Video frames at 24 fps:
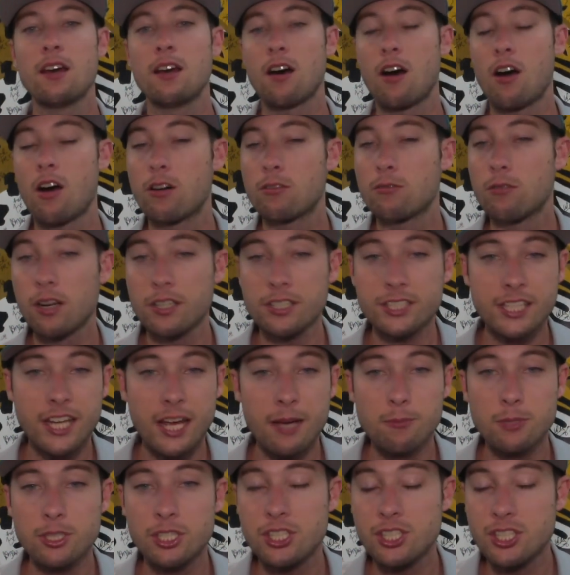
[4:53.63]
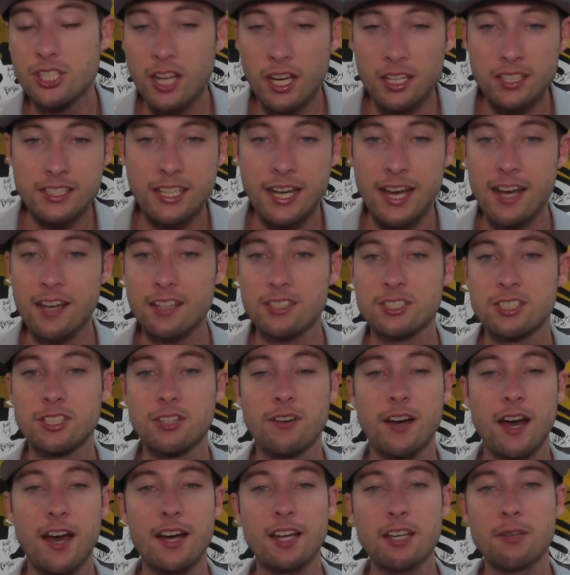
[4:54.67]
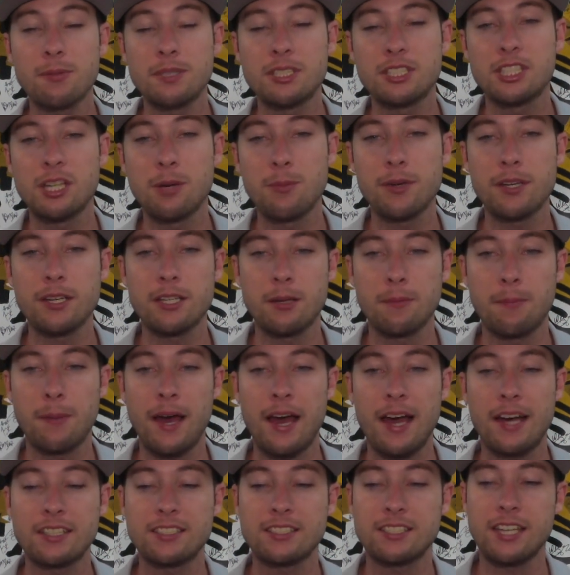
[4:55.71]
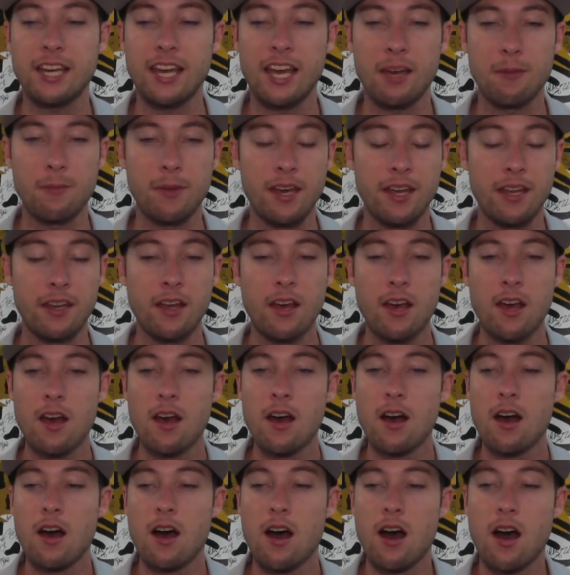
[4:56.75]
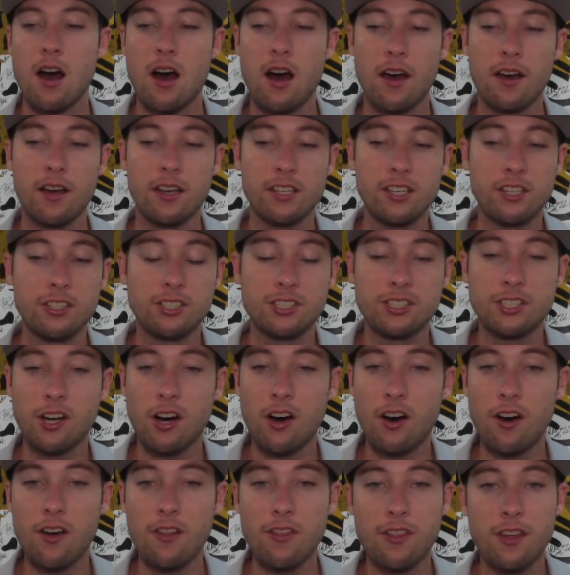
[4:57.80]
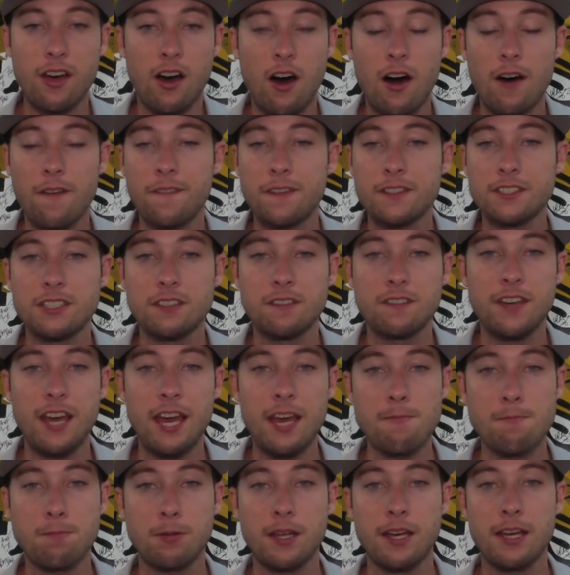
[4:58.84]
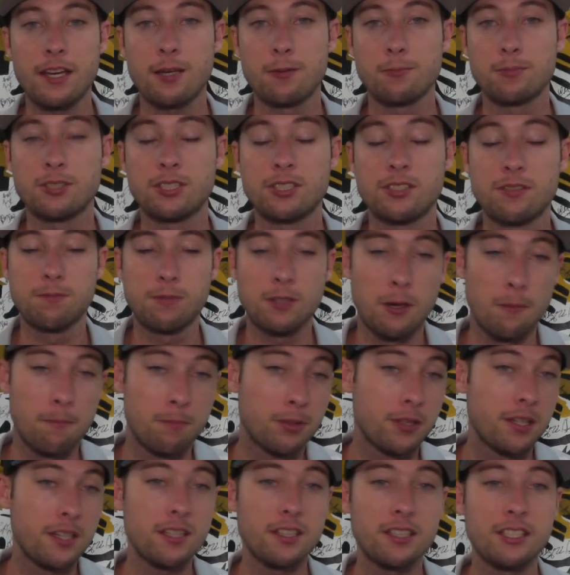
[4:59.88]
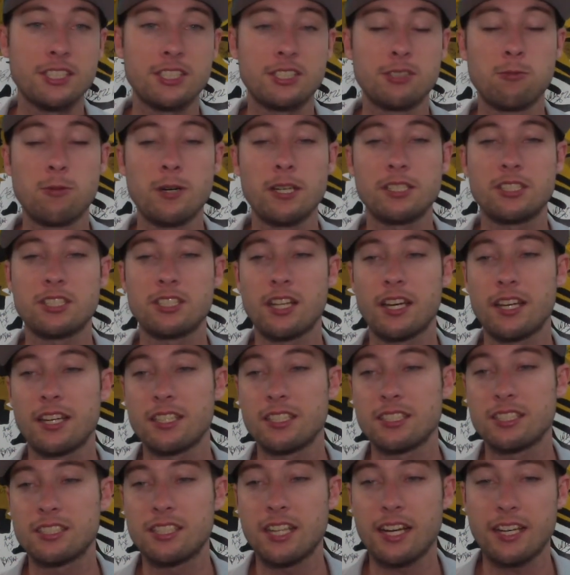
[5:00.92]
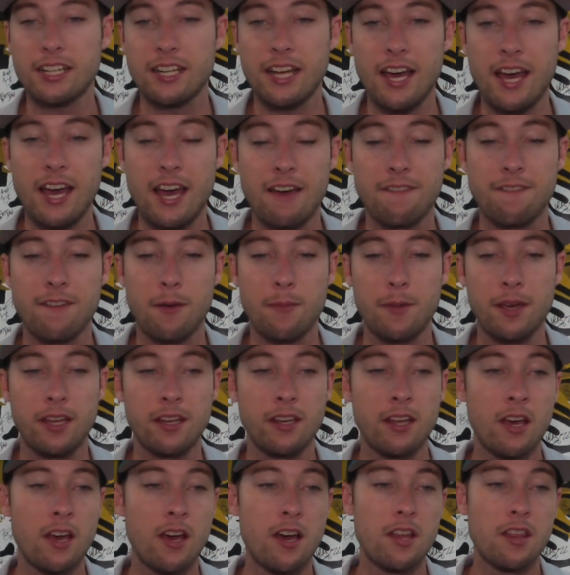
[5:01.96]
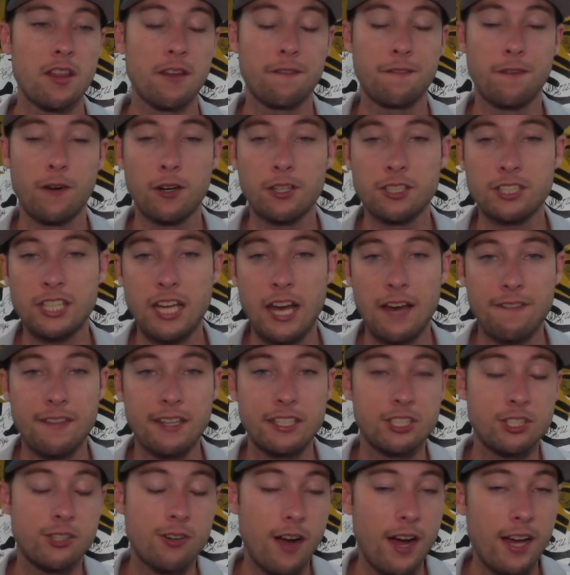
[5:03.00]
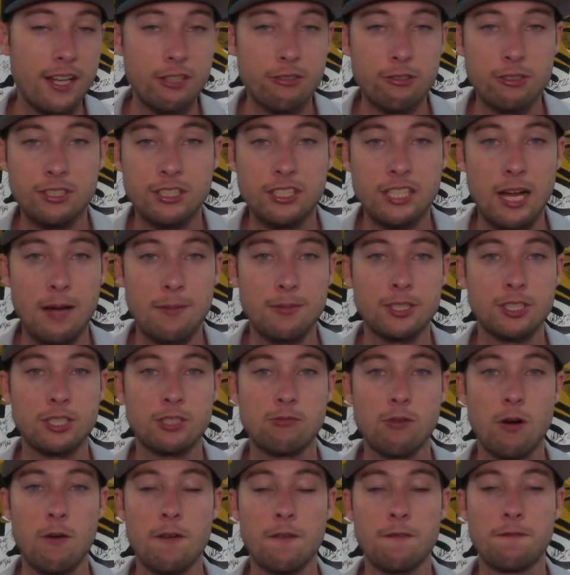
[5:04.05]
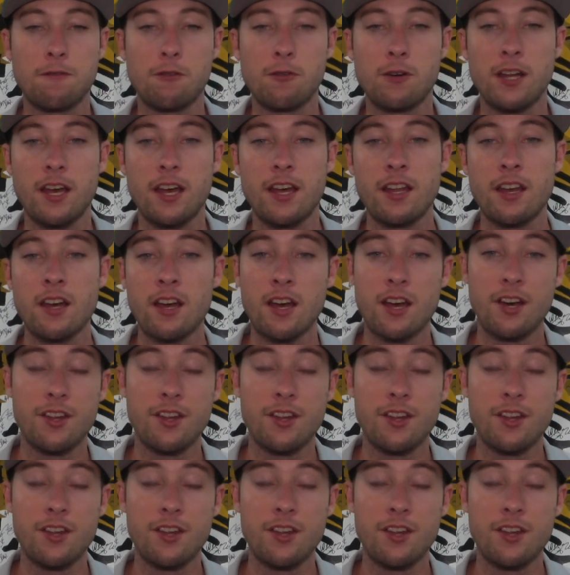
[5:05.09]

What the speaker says: Our rush game was shut down, so it had to be somebody in a pass game. And You saw the offensive game plan completely switch, like, in the second half. I mean, the first half they tried to establish a run with Fournette.